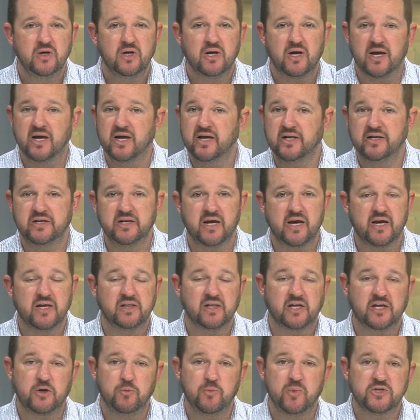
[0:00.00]
And
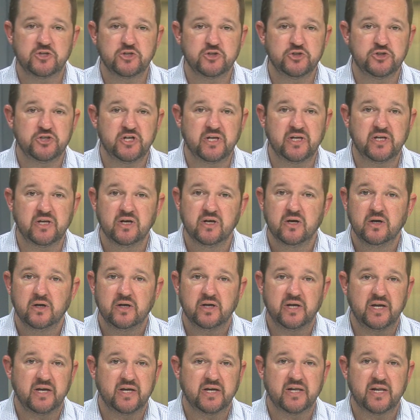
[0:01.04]
like you mentioned, Jenny,
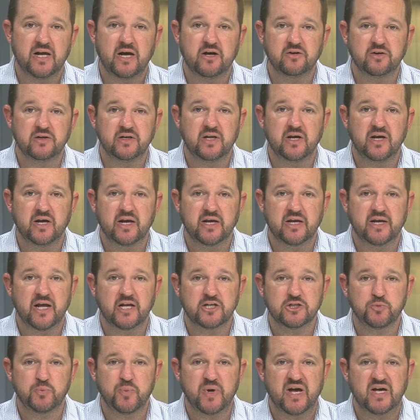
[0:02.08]
he can get out and
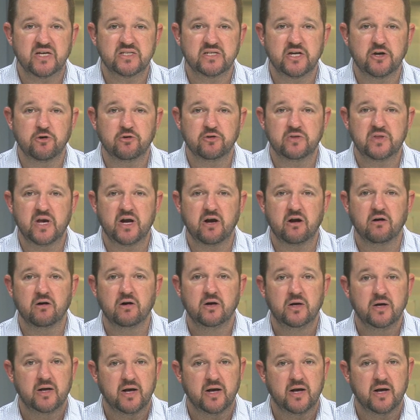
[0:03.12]
catch a pass here and there.